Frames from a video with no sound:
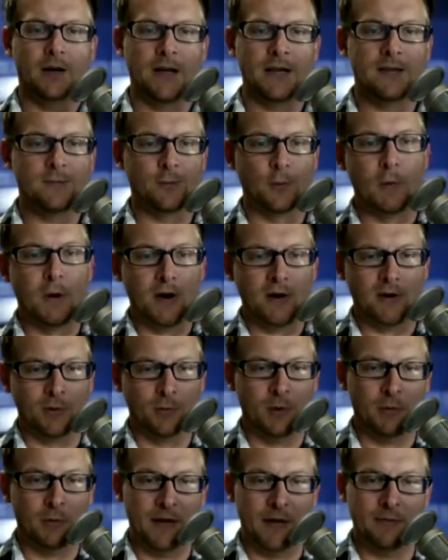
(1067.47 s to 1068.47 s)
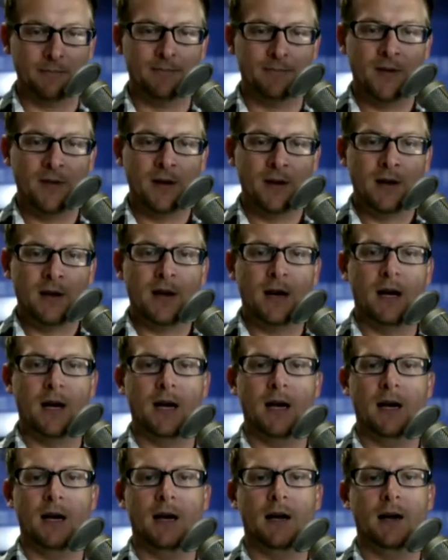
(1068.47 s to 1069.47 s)
that's remarkable, man.
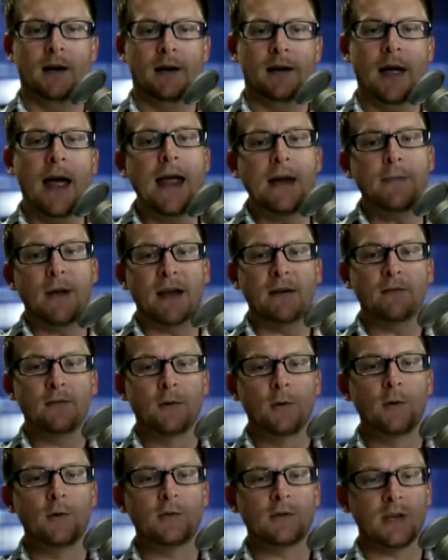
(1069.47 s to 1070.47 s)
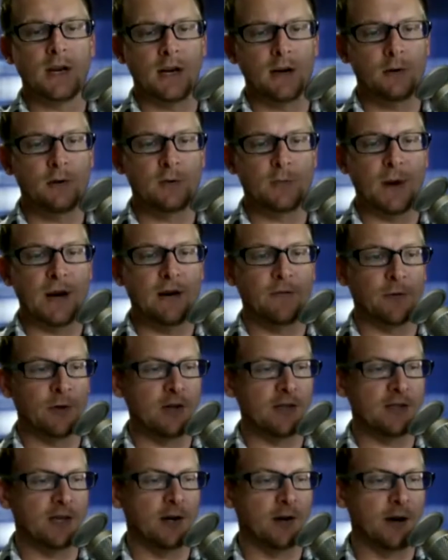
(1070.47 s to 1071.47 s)
Uh, hey man, who's uh, who's paying for
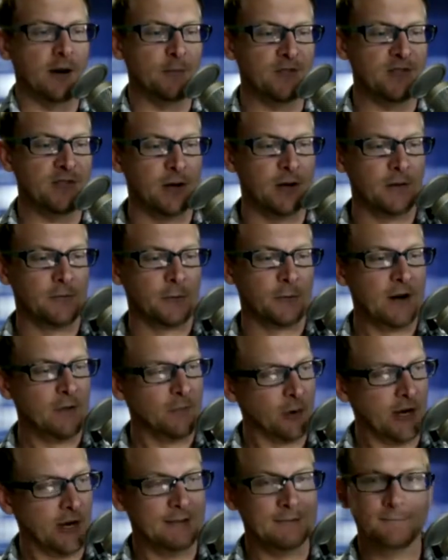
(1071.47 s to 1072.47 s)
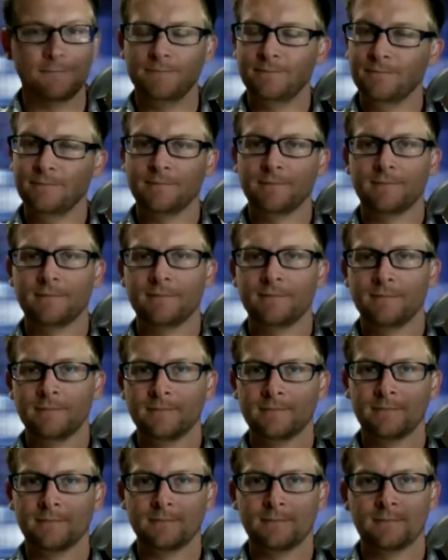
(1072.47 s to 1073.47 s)
this here episode of Frame Rate?
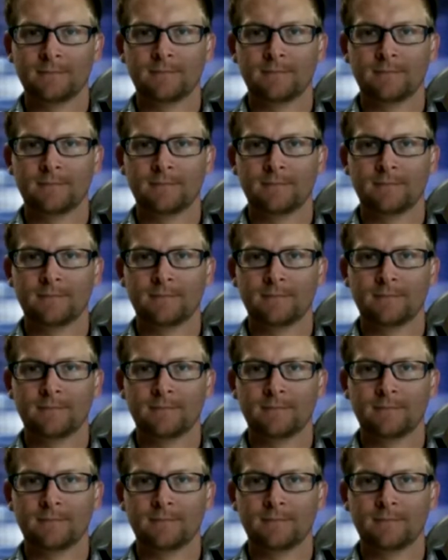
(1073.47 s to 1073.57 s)
Well,